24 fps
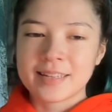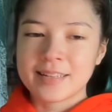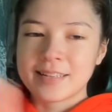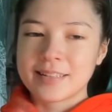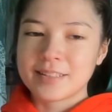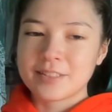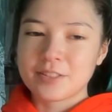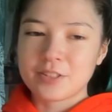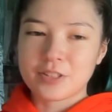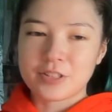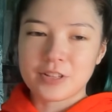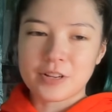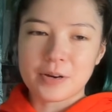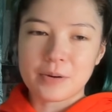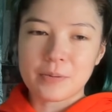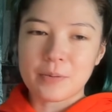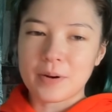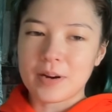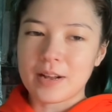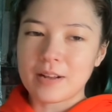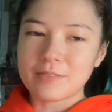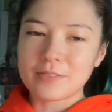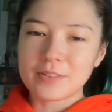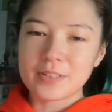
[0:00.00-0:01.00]
So
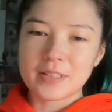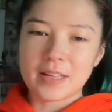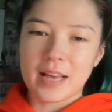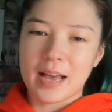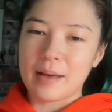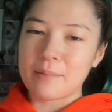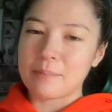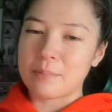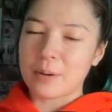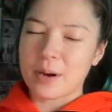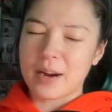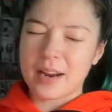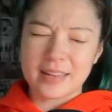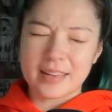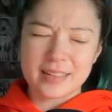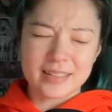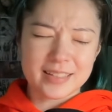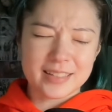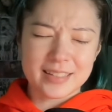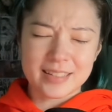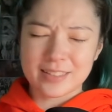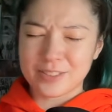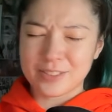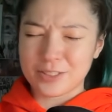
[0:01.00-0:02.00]
whatever that brand
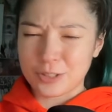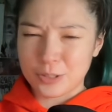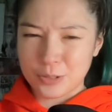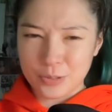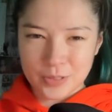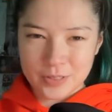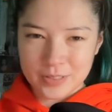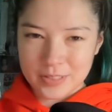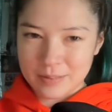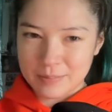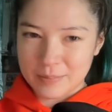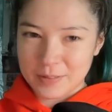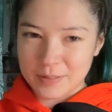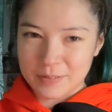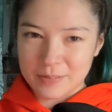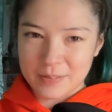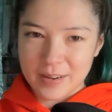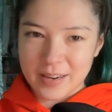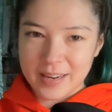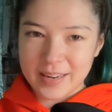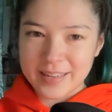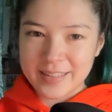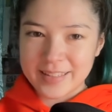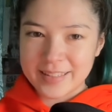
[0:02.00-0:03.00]
is, you're doing something
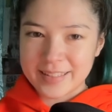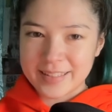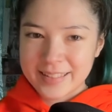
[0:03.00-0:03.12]
right.